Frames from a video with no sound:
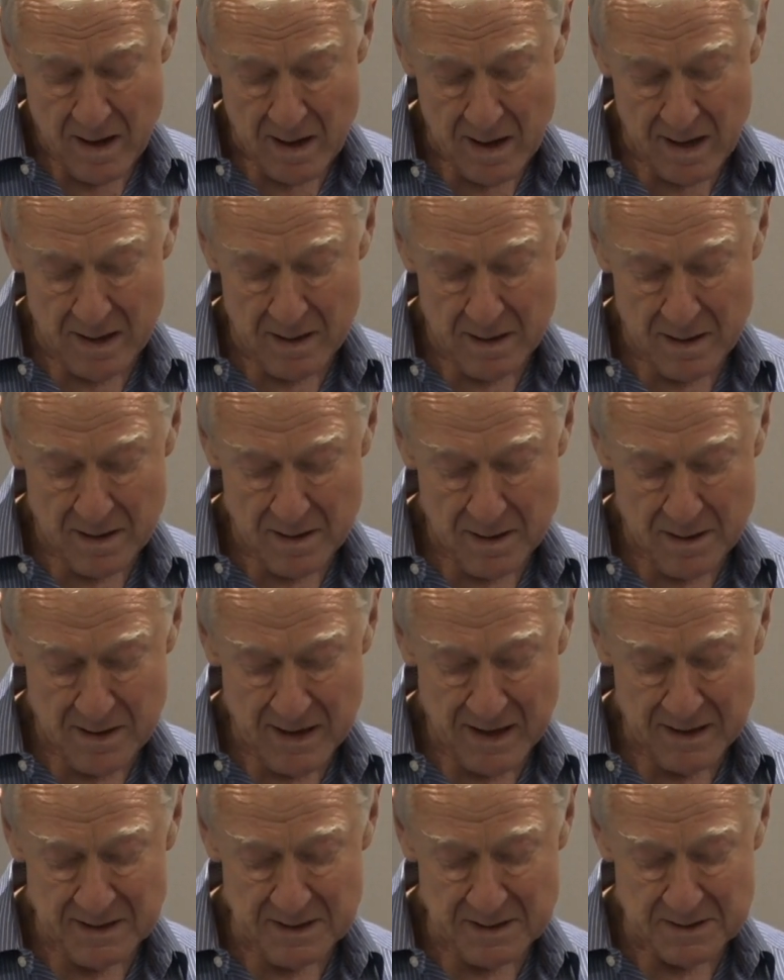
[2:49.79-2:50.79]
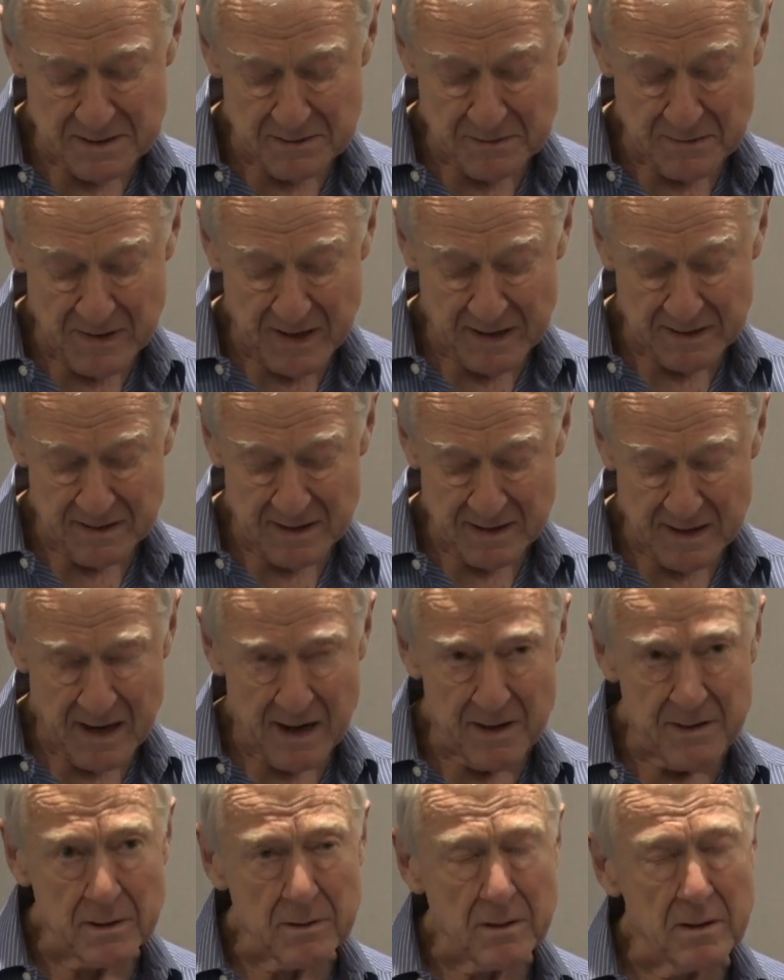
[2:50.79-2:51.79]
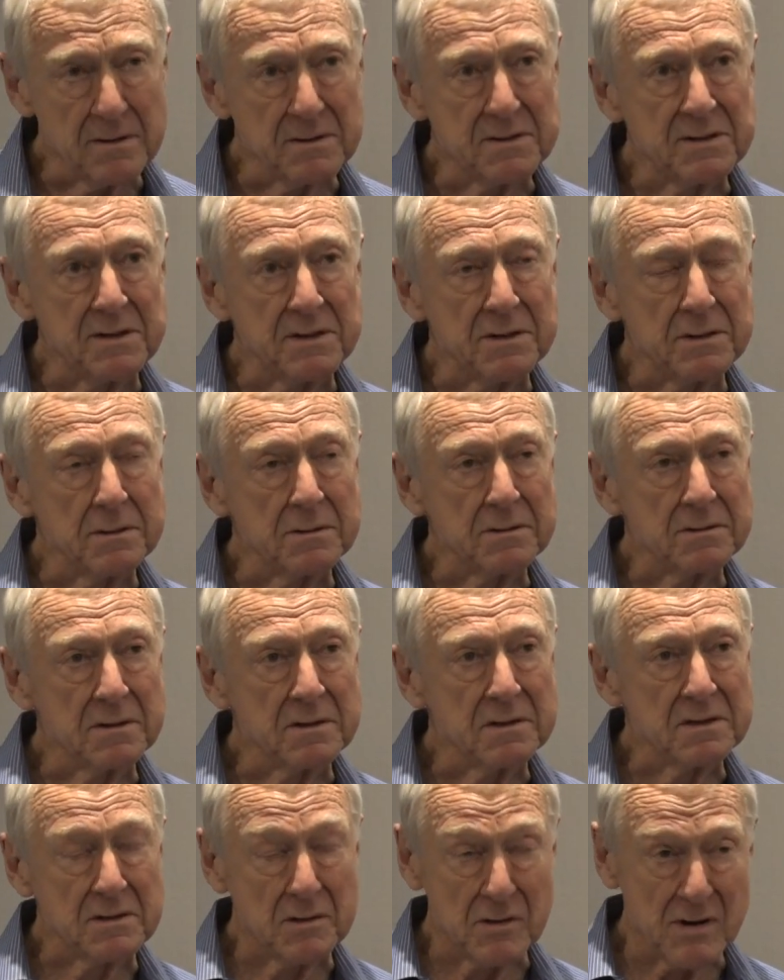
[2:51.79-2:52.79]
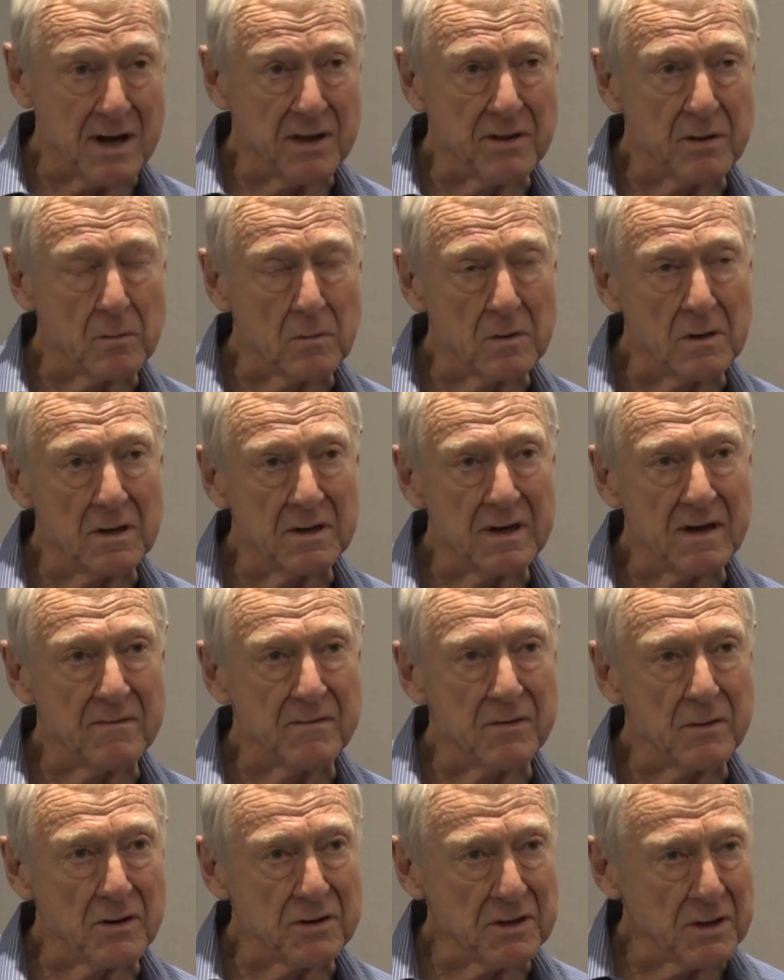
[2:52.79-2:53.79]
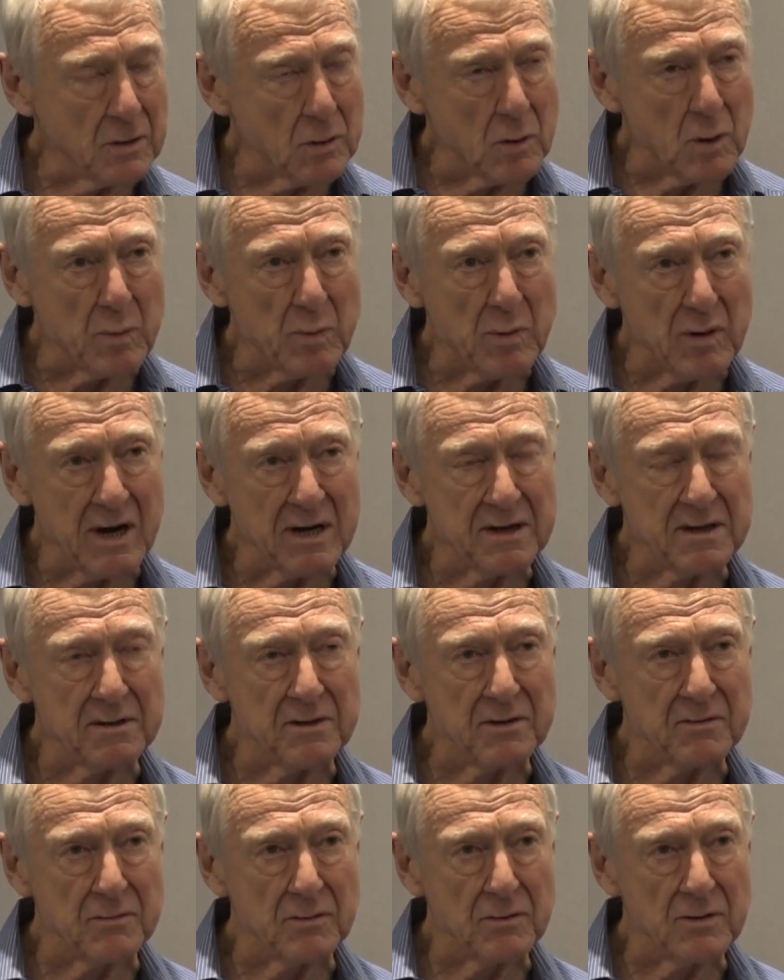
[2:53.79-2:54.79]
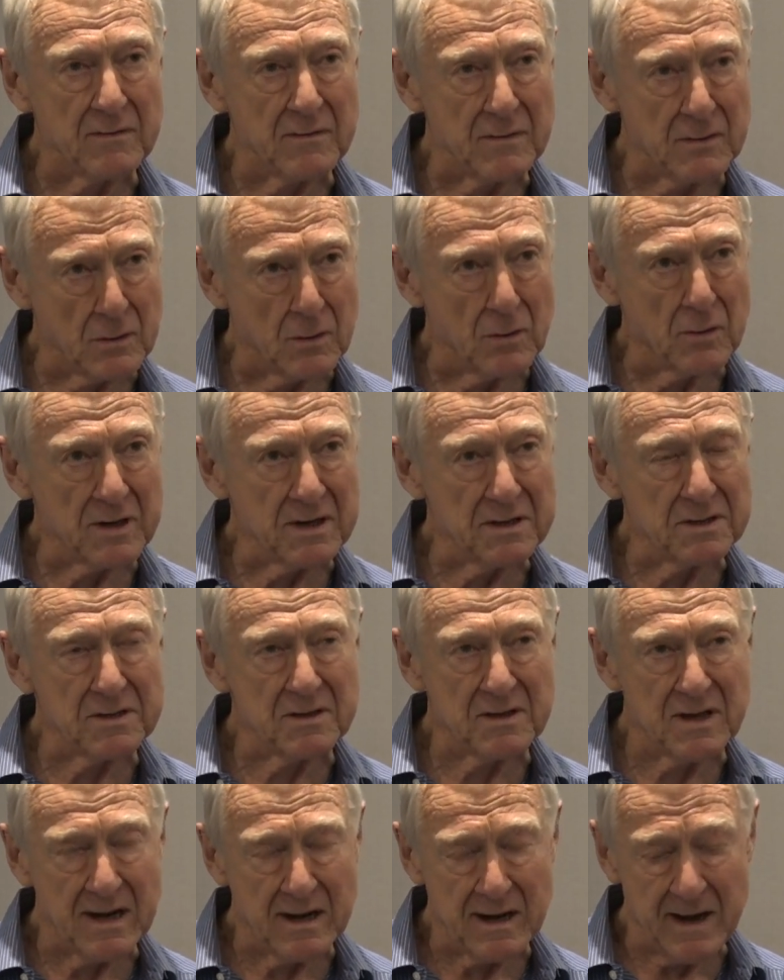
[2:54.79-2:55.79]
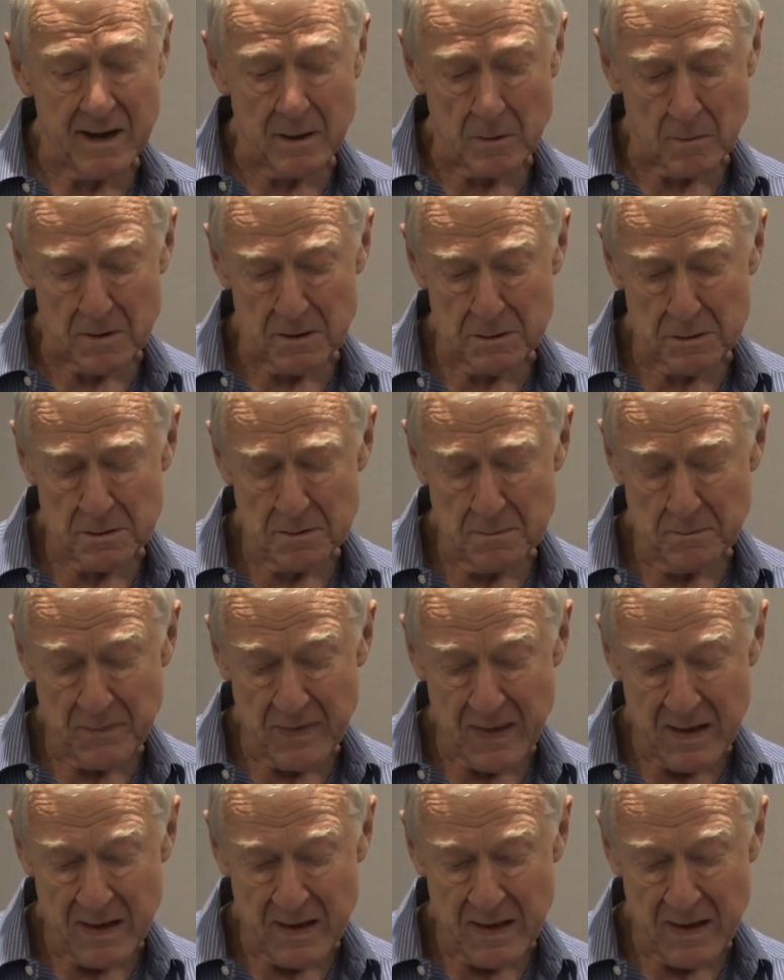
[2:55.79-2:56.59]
and that is the fact that other constitutions around the world have not incorporated the rule of law into their language.